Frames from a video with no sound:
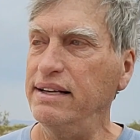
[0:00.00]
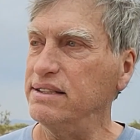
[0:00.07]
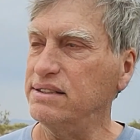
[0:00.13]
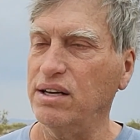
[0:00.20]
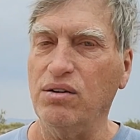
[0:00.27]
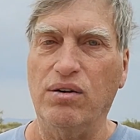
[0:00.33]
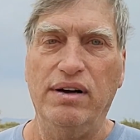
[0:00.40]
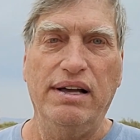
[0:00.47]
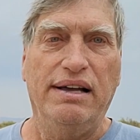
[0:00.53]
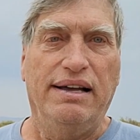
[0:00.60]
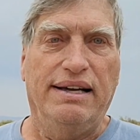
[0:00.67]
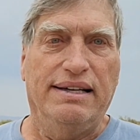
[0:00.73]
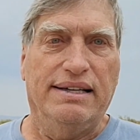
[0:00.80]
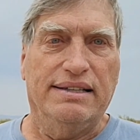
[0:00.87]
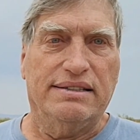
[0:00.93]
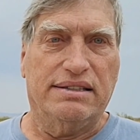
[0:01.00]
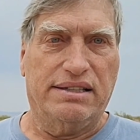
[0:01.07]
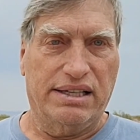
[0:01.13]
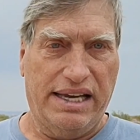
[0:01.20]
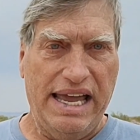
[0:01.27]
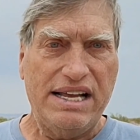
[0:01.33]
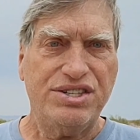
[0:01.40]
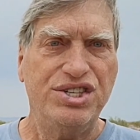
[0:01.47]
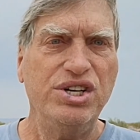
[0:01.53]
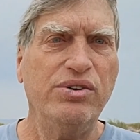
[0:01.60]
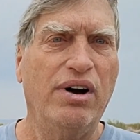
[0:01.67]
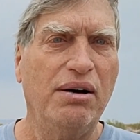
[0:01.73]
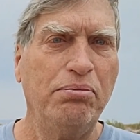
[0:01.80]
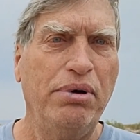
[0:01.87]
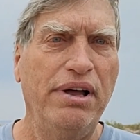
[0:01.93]
So to catch you
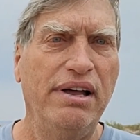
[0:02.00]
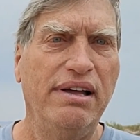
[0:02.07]
up